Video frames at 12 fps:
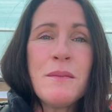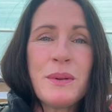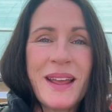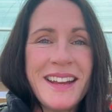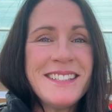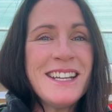
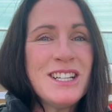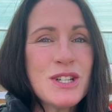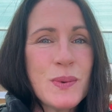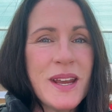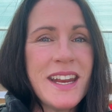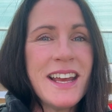Planting
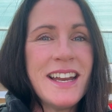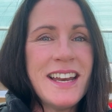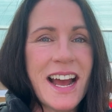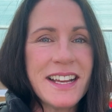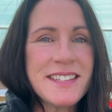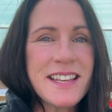TWEEDIA
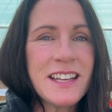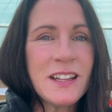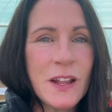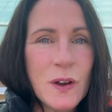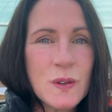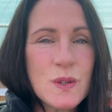nice and
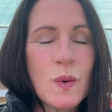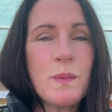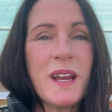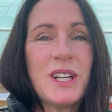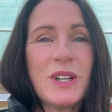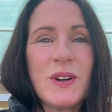close will
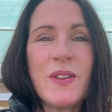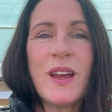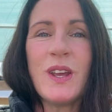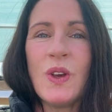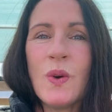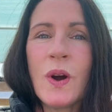make sure
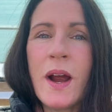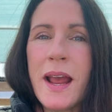that you are